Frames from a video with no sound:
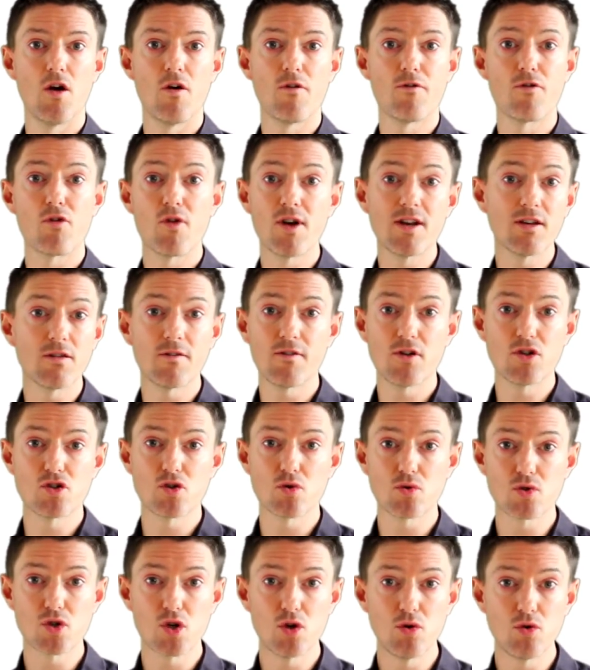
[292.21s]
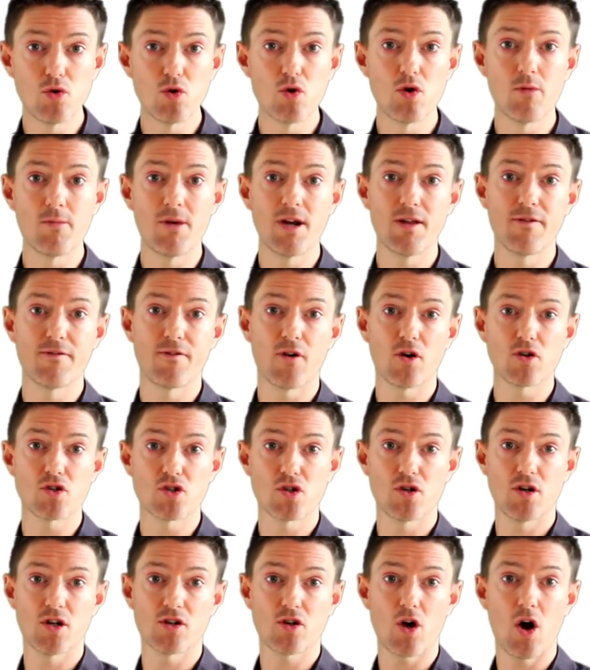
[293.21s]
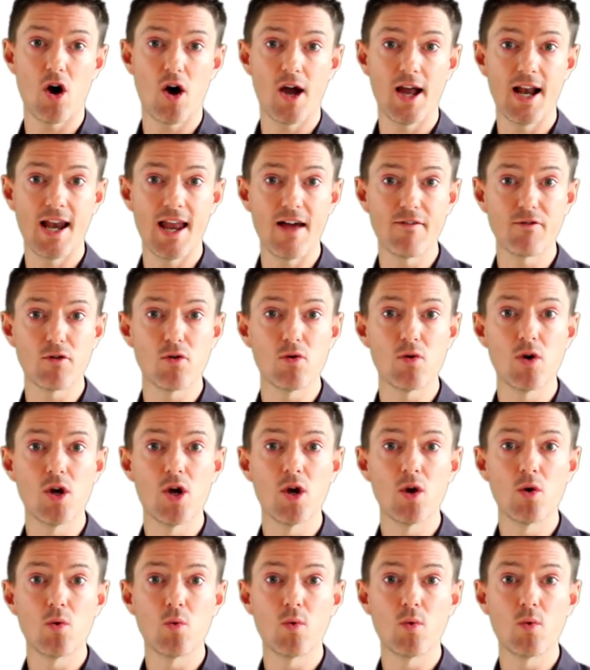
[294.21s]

For individuals who normally function at higher level